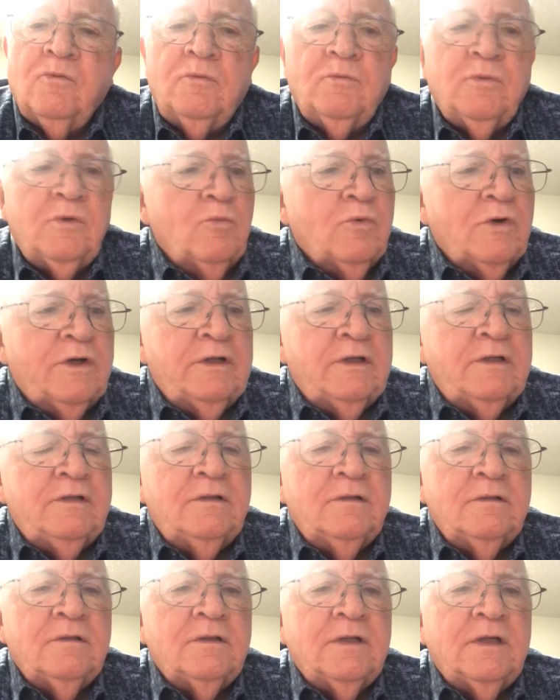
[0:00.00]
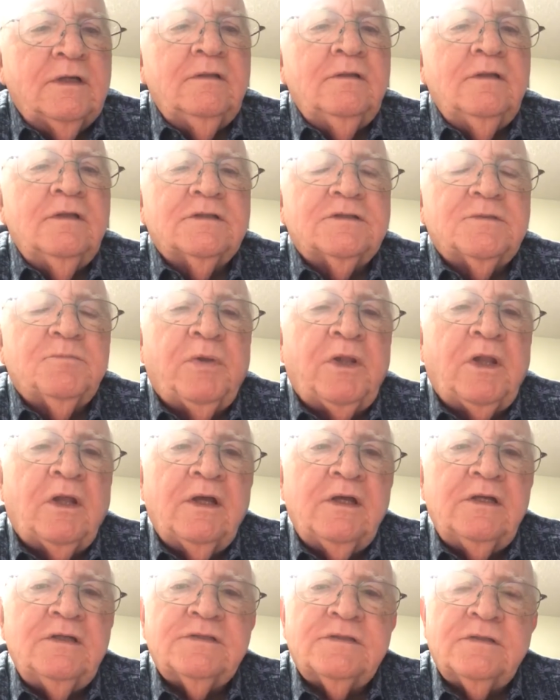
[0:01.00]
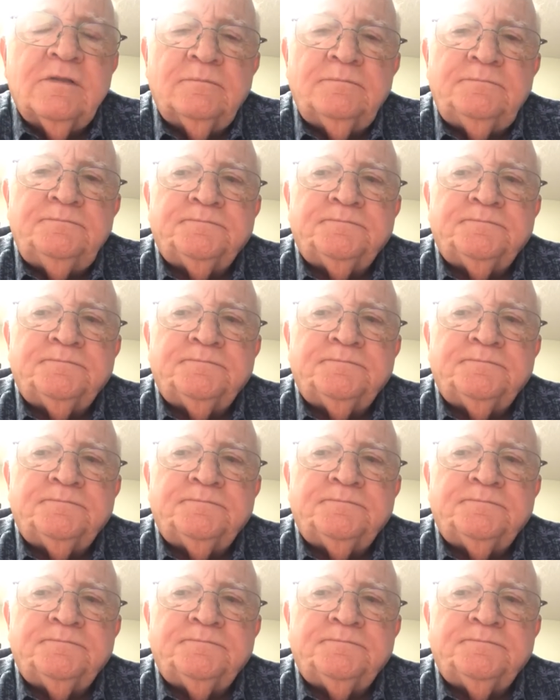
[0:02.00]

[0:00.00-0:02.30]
when we went in in this place,